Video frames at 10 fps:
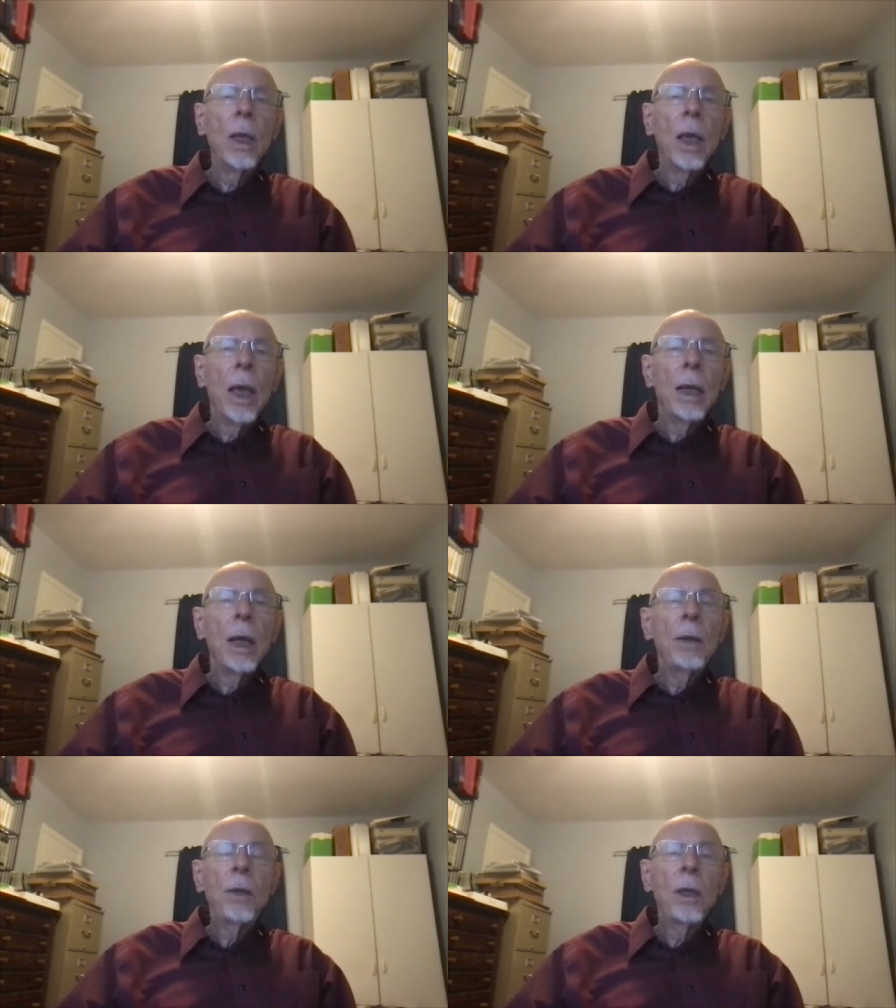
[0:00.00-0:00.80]
And
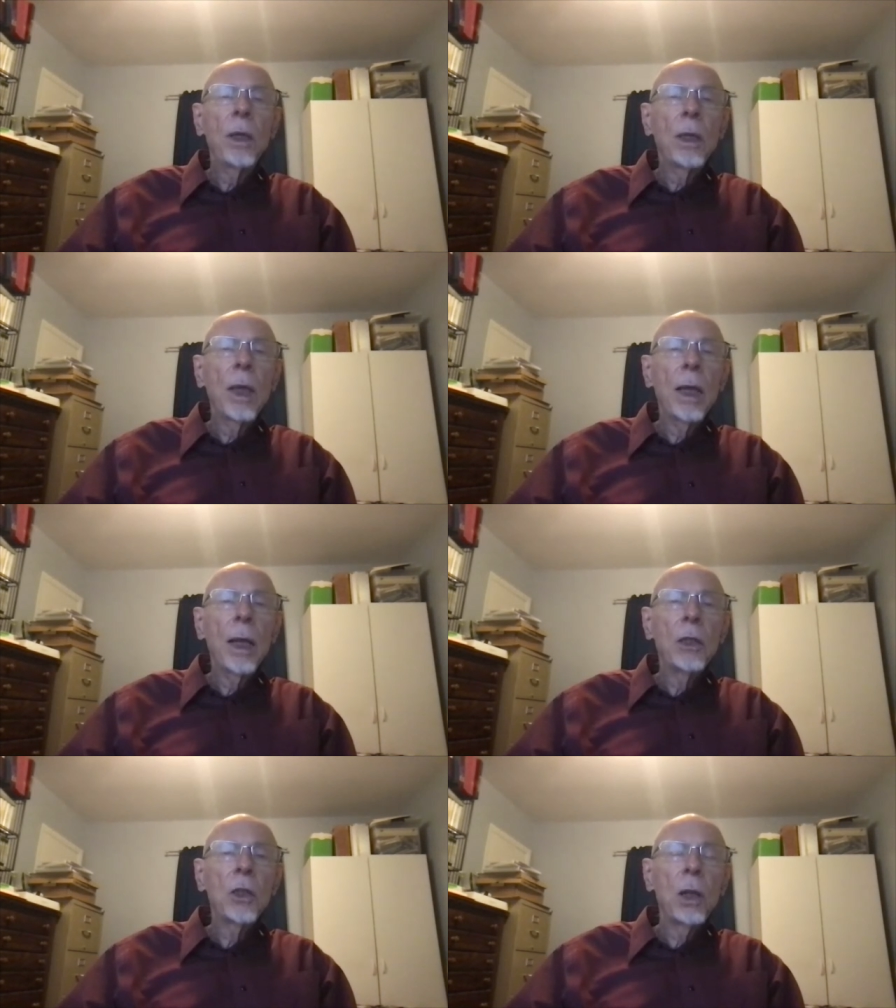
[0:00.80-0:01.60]
I think that that
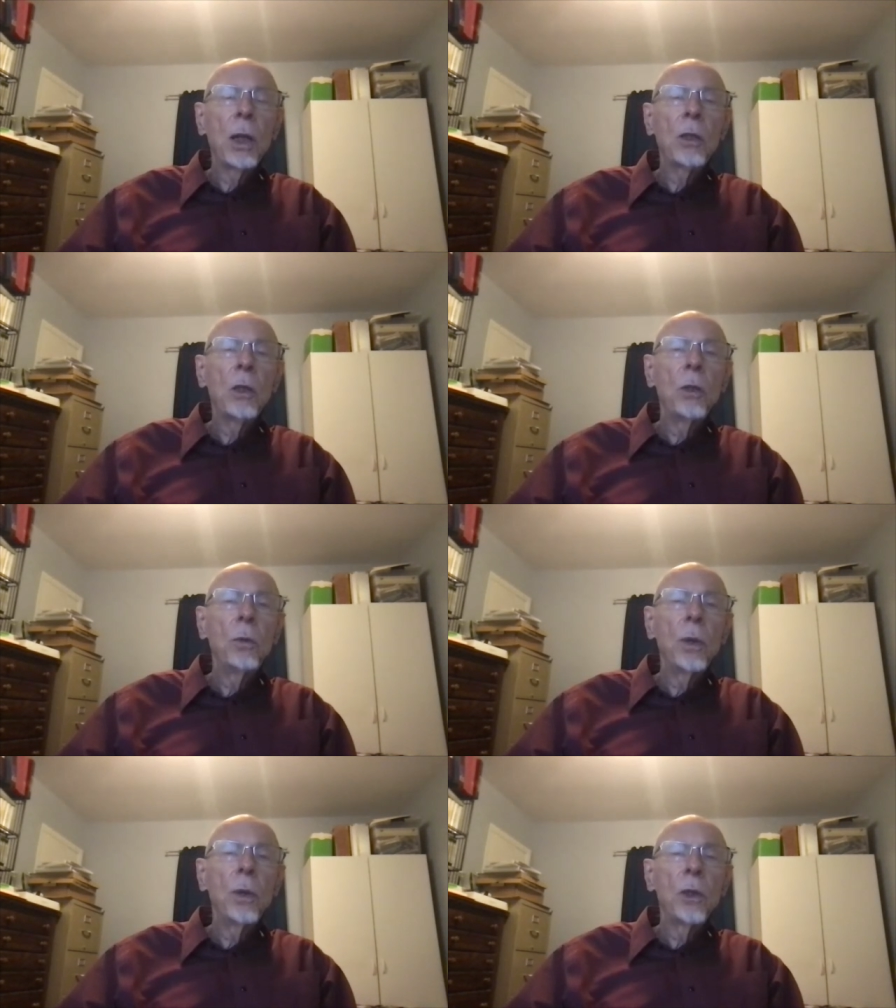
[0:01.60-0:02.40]
has a lot to do
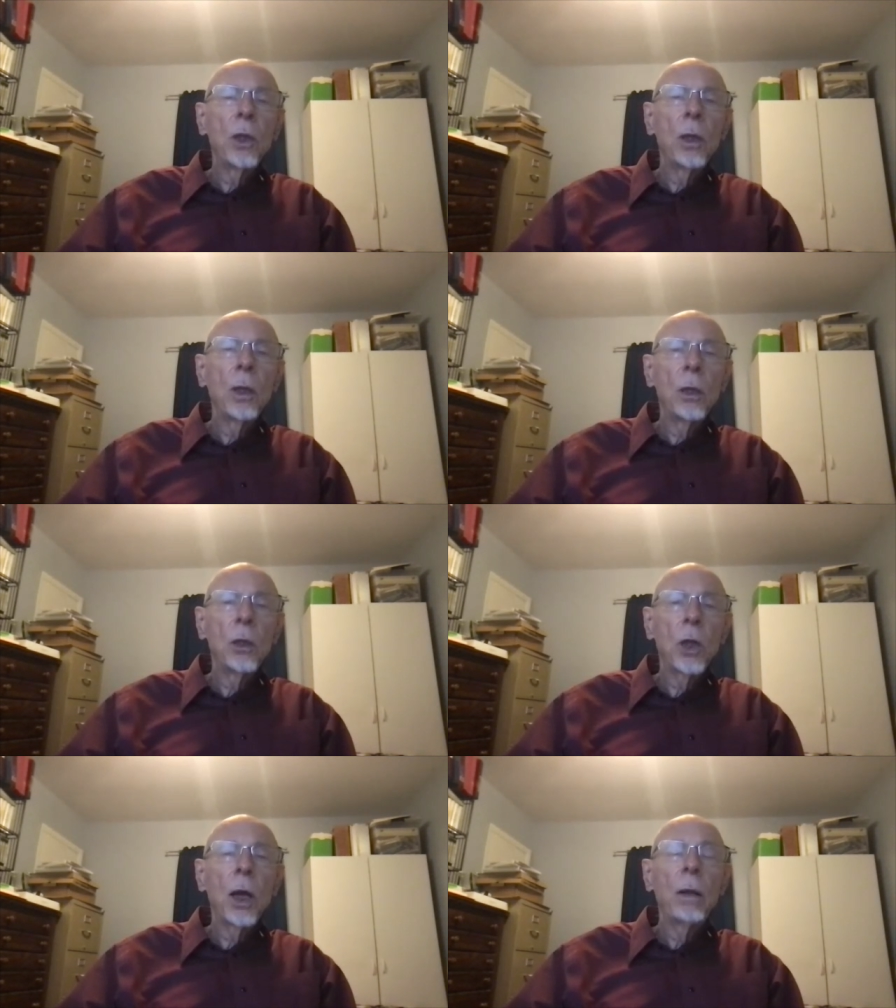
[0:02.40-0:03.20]
with the
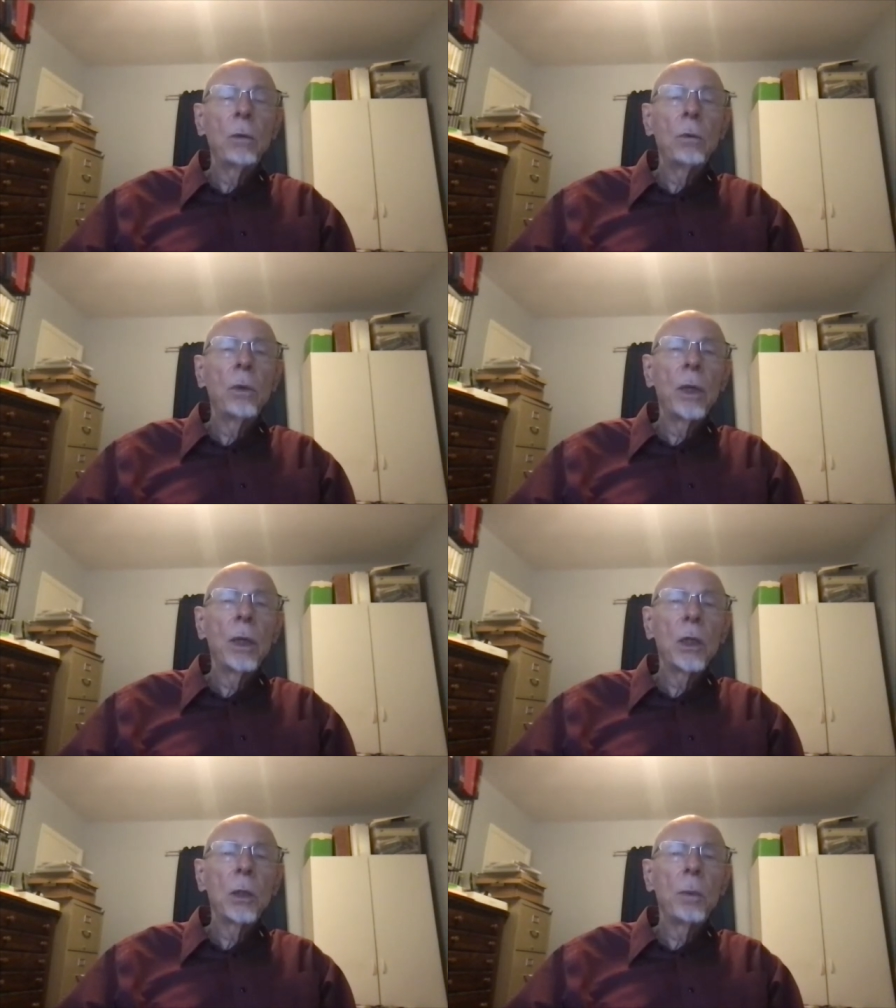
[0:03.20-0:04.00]
child rearing
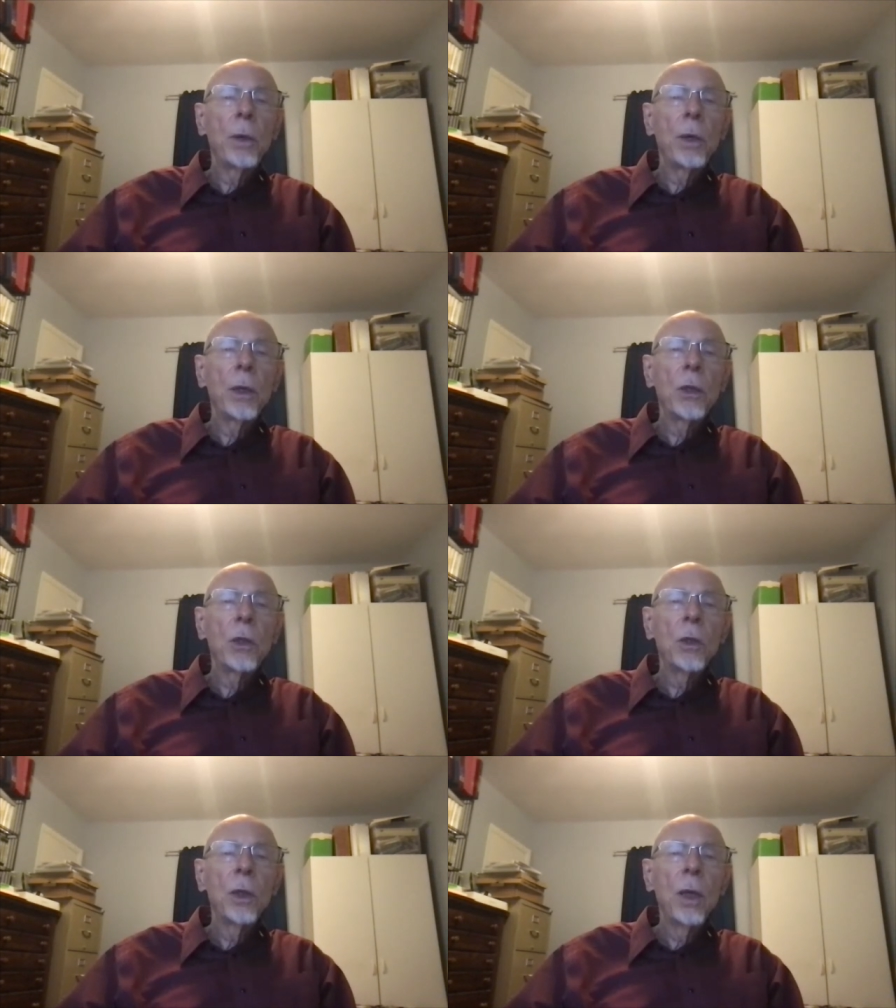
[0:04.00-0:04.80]

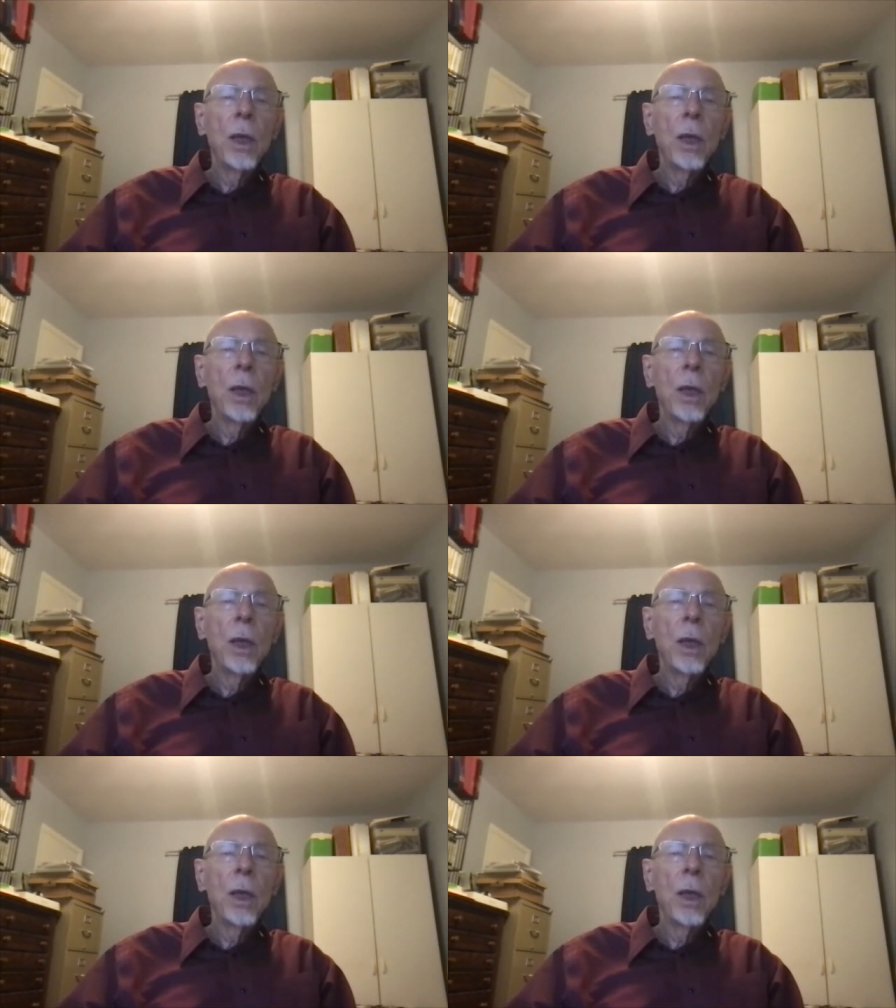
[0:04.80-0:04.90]
experience.